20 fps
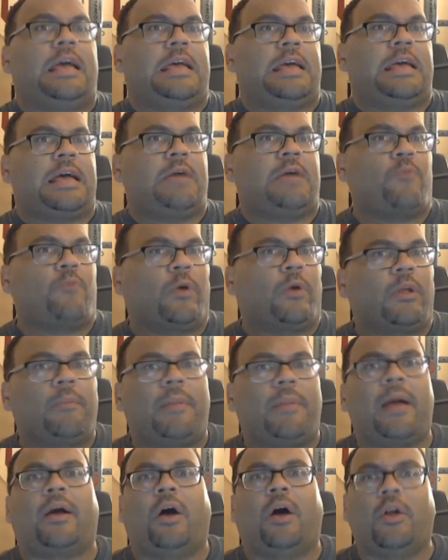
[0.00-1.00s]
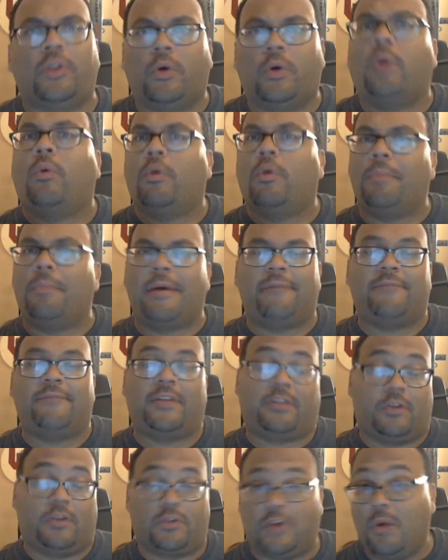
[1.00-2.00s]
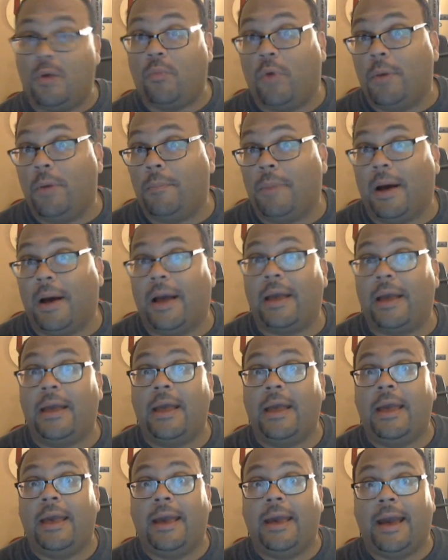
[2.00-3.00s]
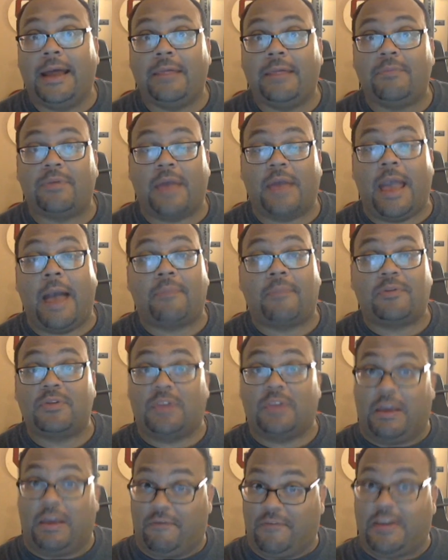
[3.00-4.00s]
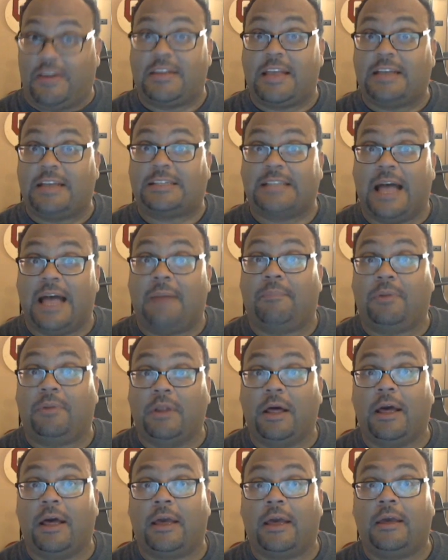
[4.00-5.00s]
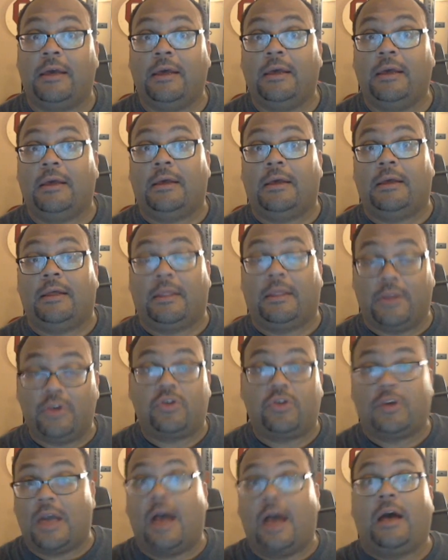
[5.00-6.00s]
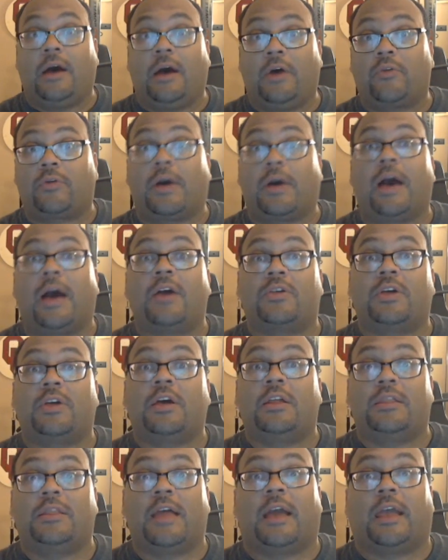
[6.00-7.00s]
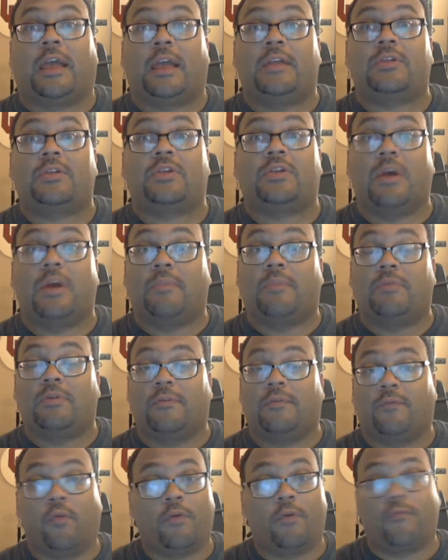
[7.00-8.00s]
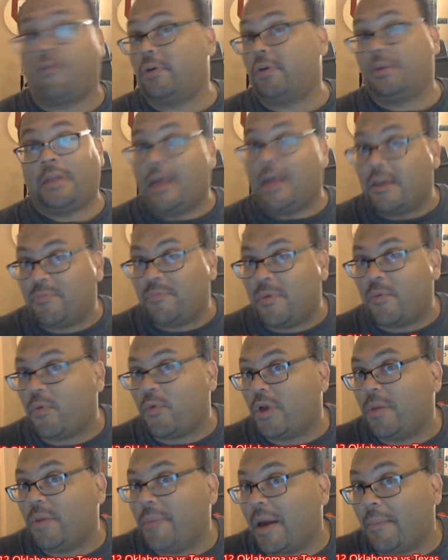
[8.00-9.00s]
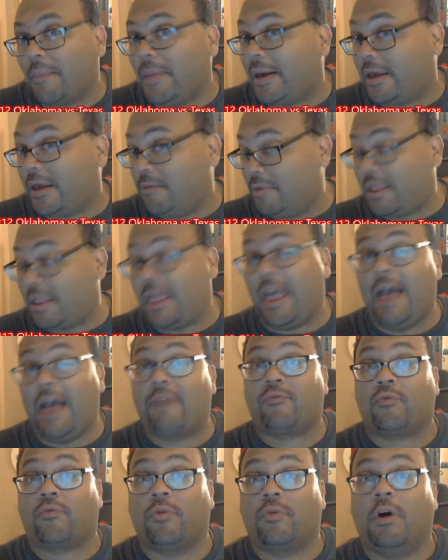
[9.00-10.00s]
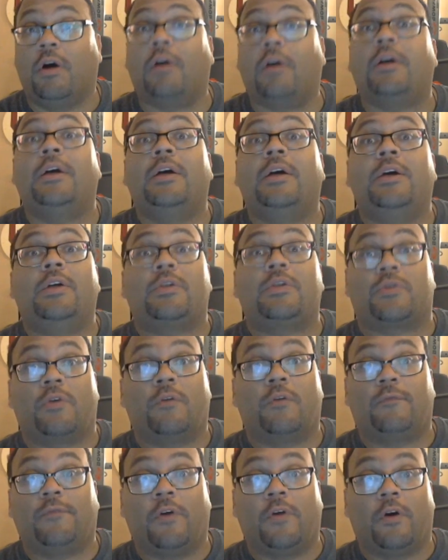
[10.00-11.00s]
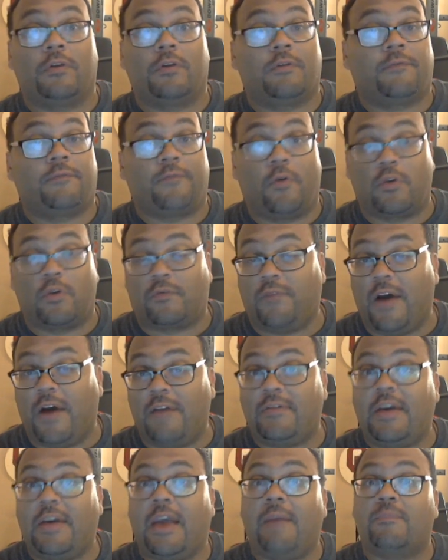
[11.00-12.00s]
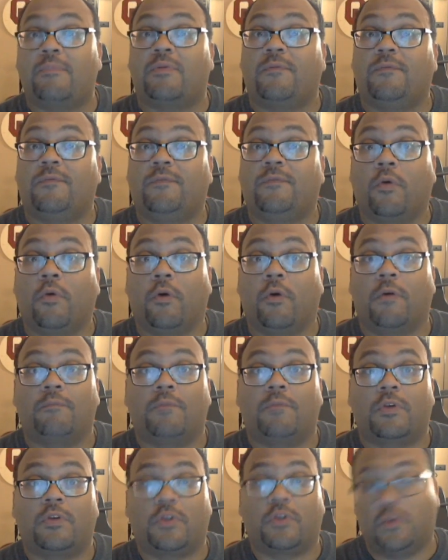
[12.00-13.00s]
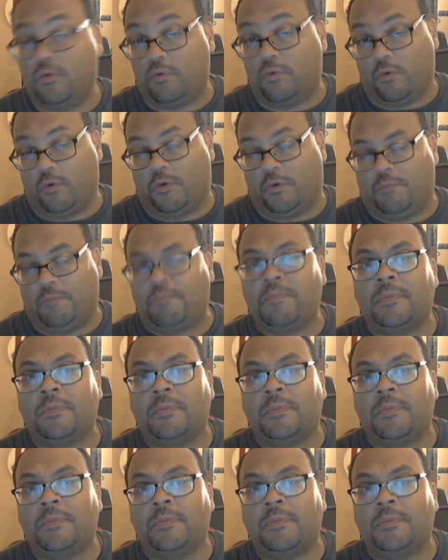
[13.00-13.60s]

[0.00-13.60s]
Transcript: at running back, although it will be affected somewhat by Adams' absence if he does not play, at least you got other guys that can step to the forefront, and it has been running back by committee, after all, so far the first five games for the Sooners.